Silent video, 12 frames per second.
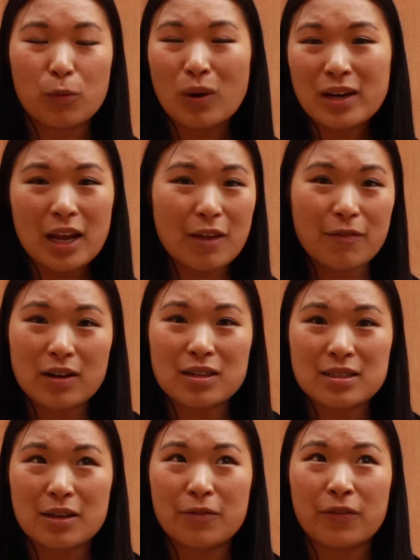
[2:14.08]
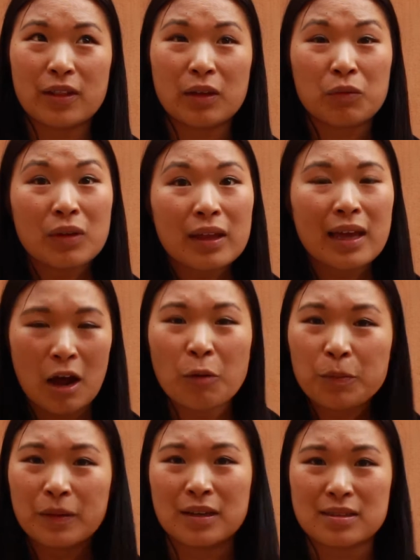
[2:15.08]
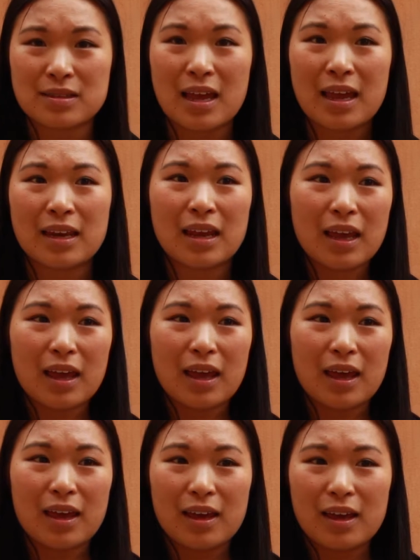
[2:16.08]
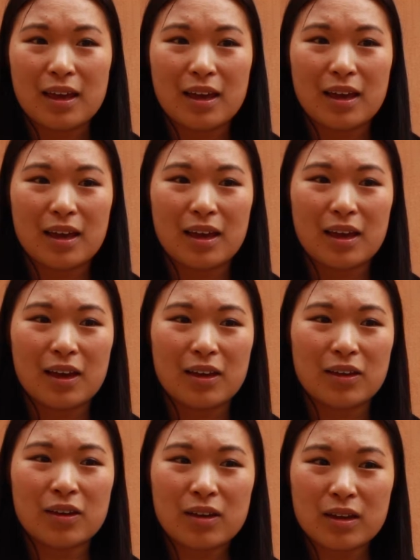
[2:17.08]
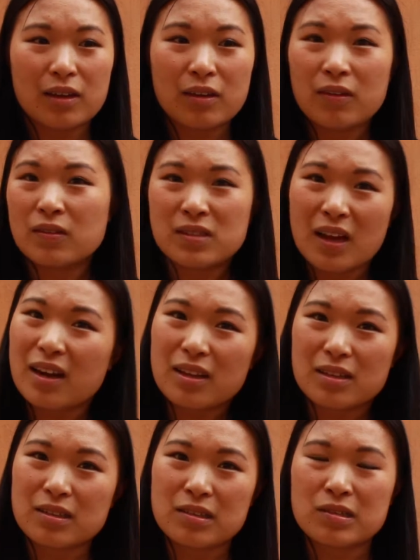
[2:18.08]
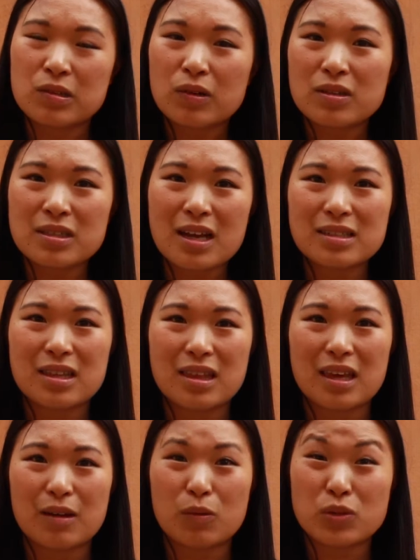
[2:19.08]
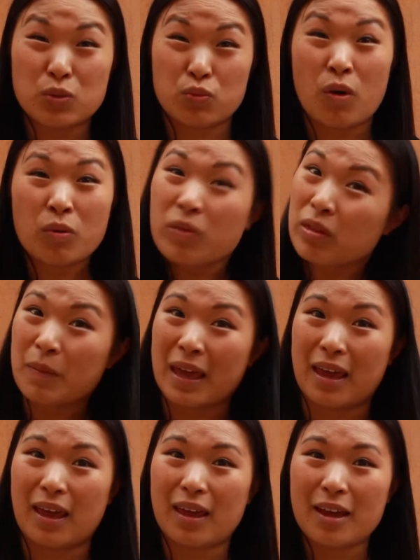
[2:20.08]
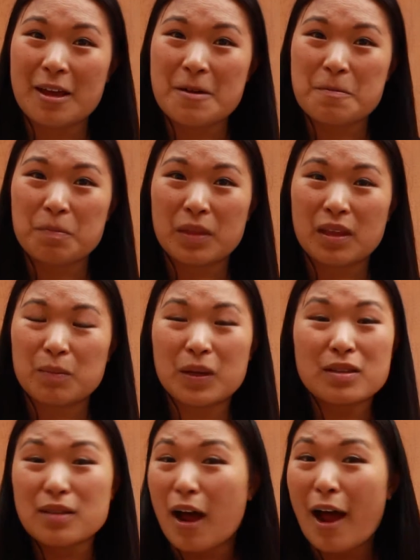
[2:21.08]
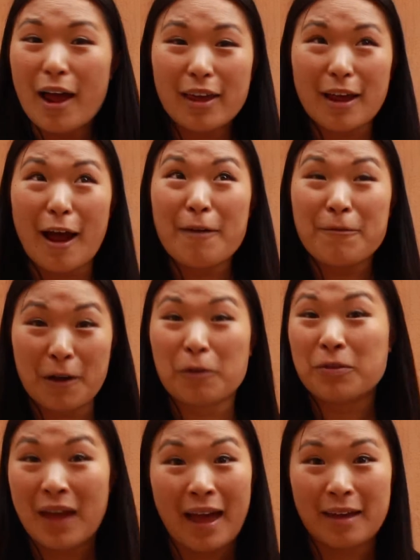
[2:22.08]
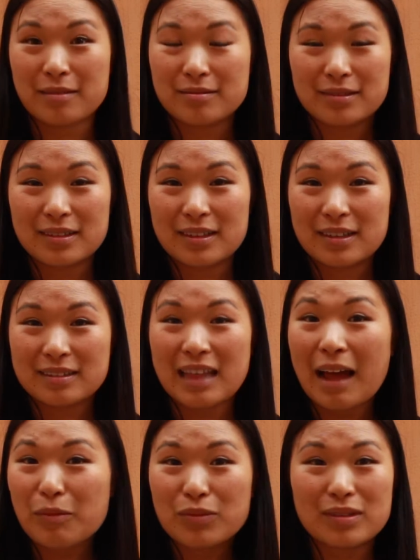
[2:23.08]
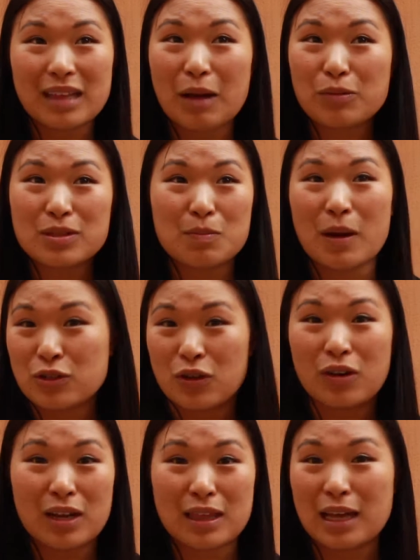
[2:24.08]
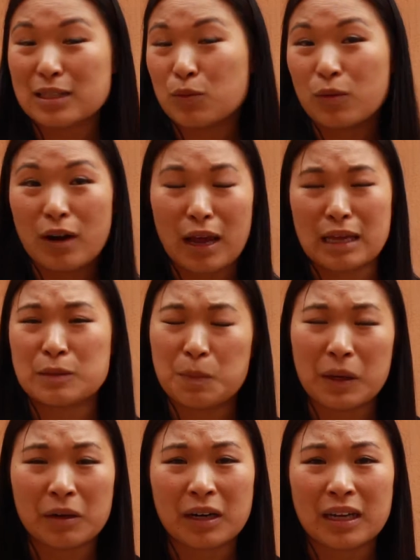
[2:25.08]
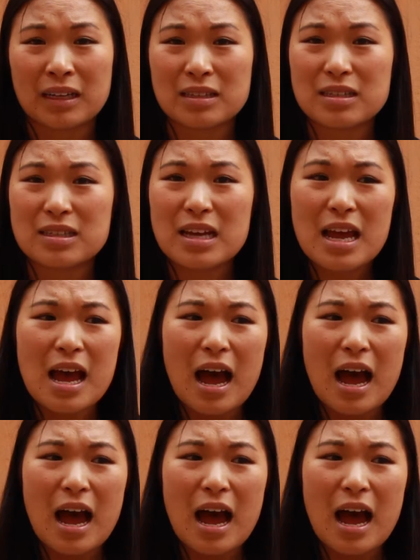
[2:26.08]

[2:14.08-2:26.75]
one day you find yourself feeling really helpless, and you sort of start to think, what's wrong with me? Because I felt that was my journey. That's what I experienced.